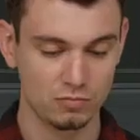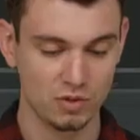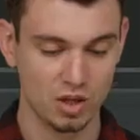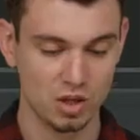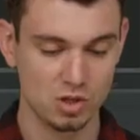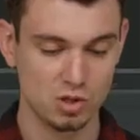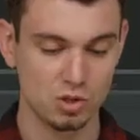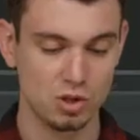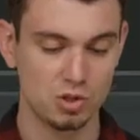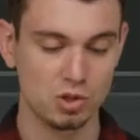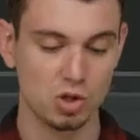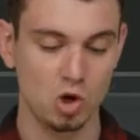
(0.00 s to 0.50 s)

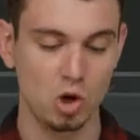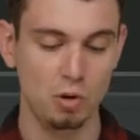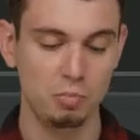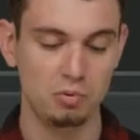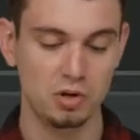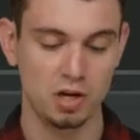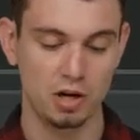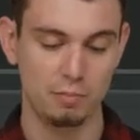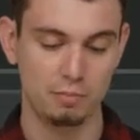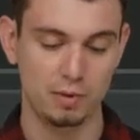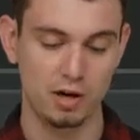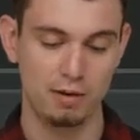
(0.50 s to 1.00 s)
So let's
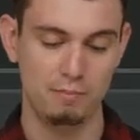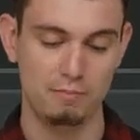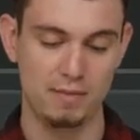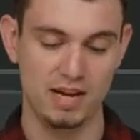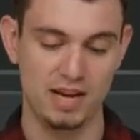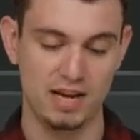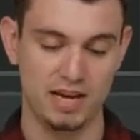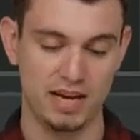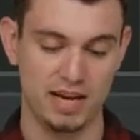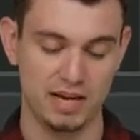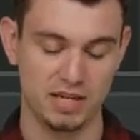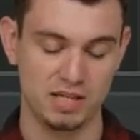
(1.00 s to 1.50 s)
open up our
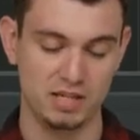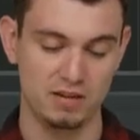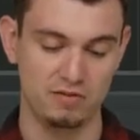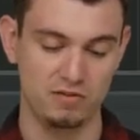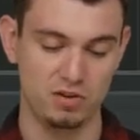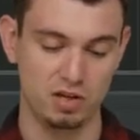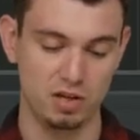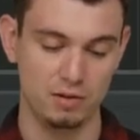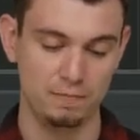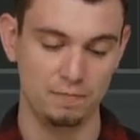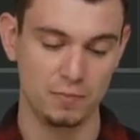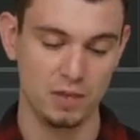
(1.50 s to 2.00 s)
main
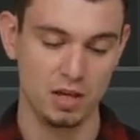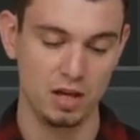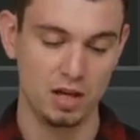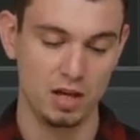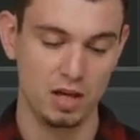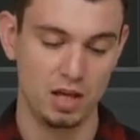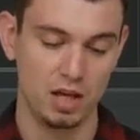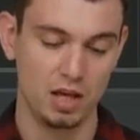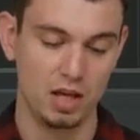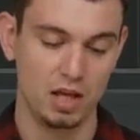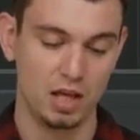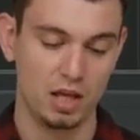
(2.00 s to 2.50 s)
activity.
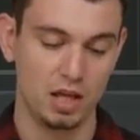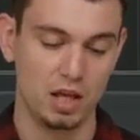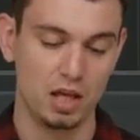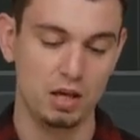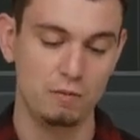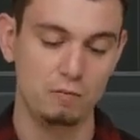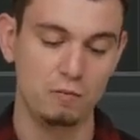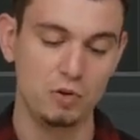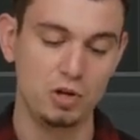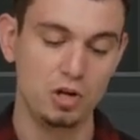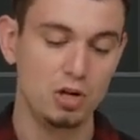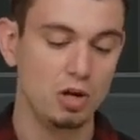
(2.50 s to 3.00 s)

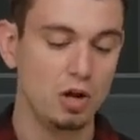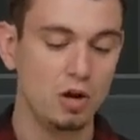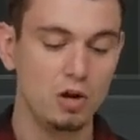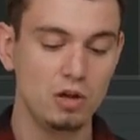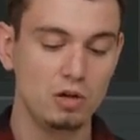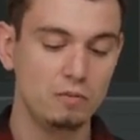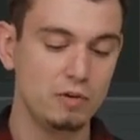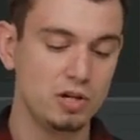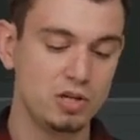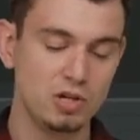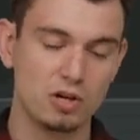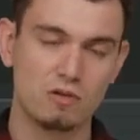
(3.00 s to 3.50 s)
And we know that
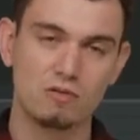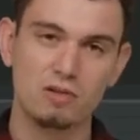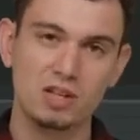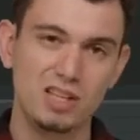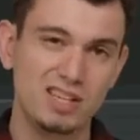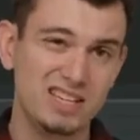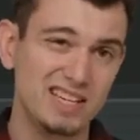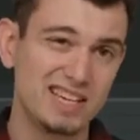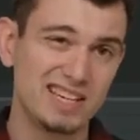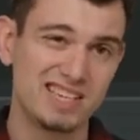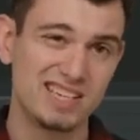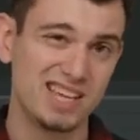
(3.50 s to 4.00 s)
we don't really
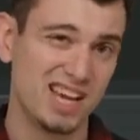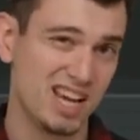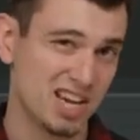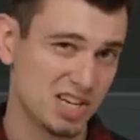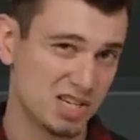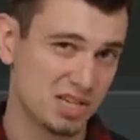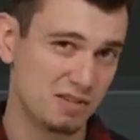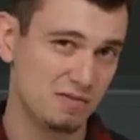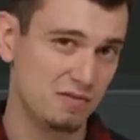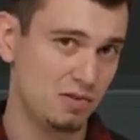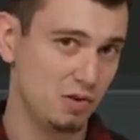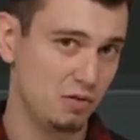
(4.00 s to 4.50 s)
need a
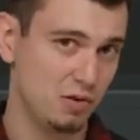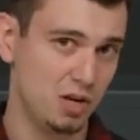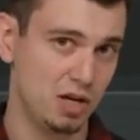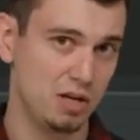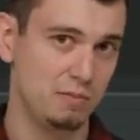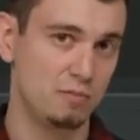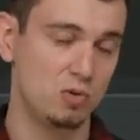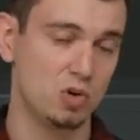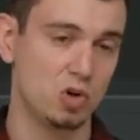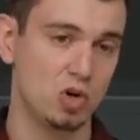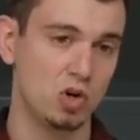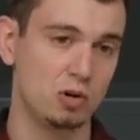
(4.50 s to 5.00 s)
text view
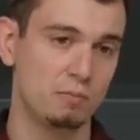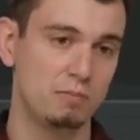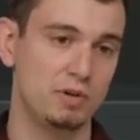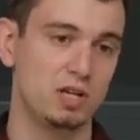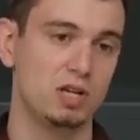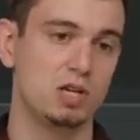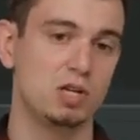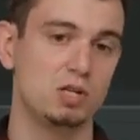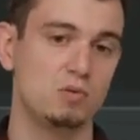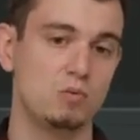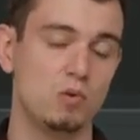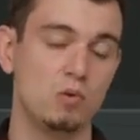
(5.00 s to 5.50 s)
anymore
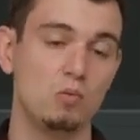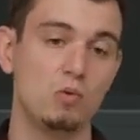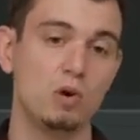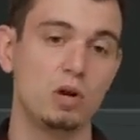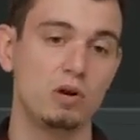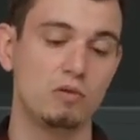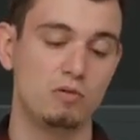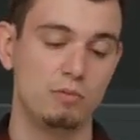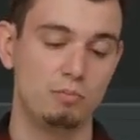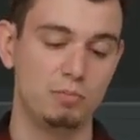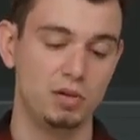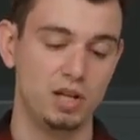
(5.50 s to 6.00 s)
because we want
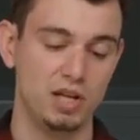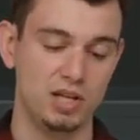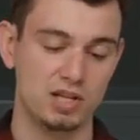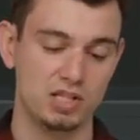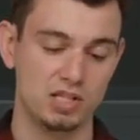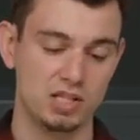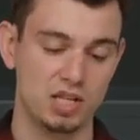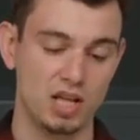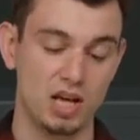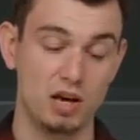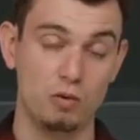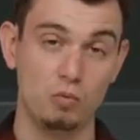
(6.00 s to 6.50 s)
to
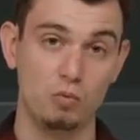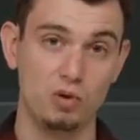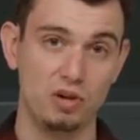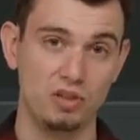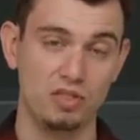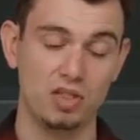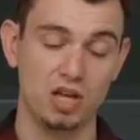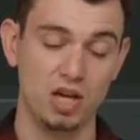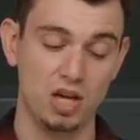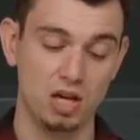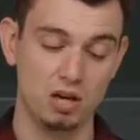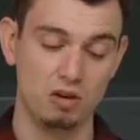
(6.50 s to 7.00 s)
replace that
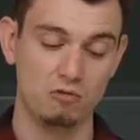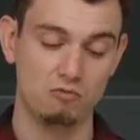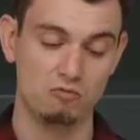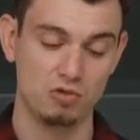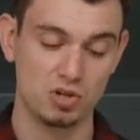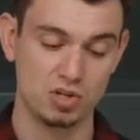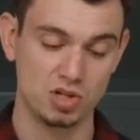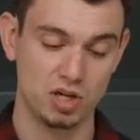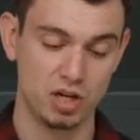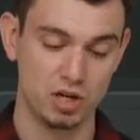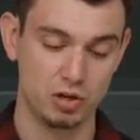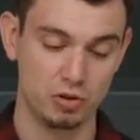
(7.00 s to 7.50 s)
with a
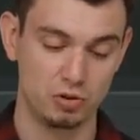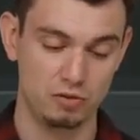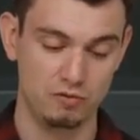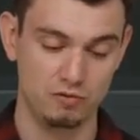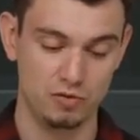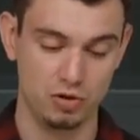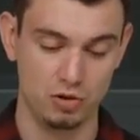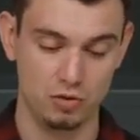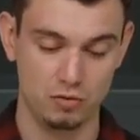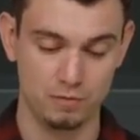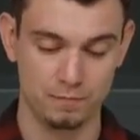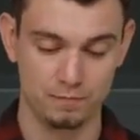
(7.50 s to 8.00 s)
Recycler
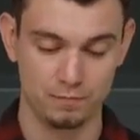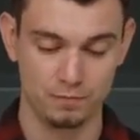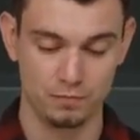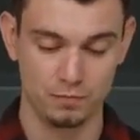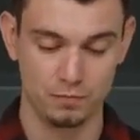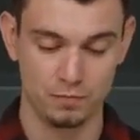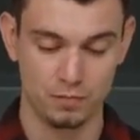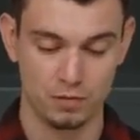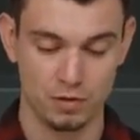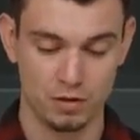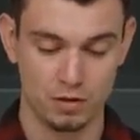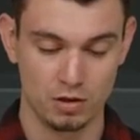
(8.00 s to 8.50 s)
View.
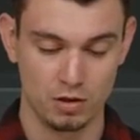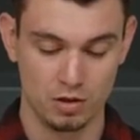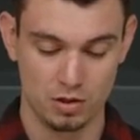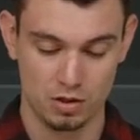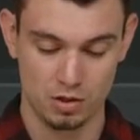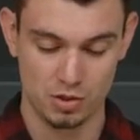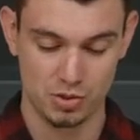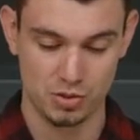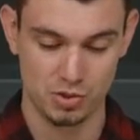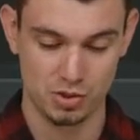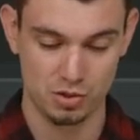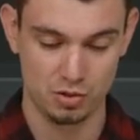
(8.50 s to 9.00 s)

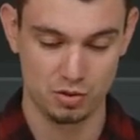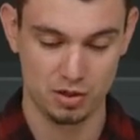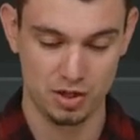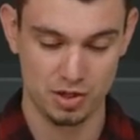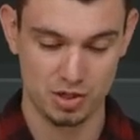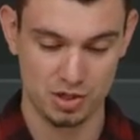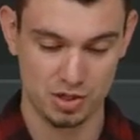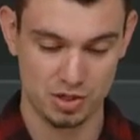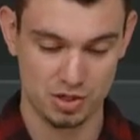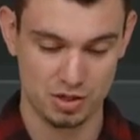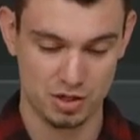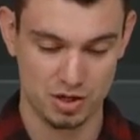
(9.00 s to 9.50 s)
So let's
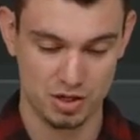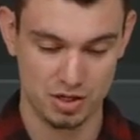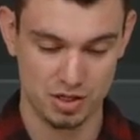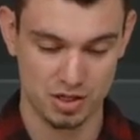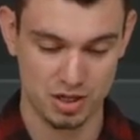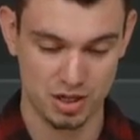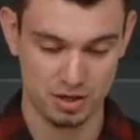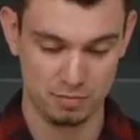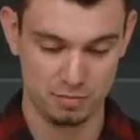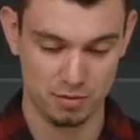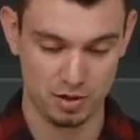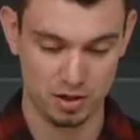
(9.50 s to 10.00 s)
start
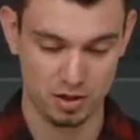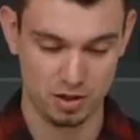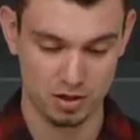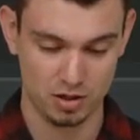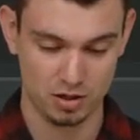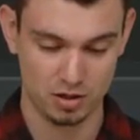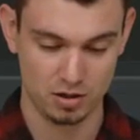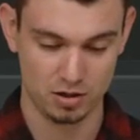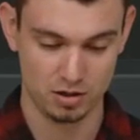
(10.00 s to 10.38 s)
typing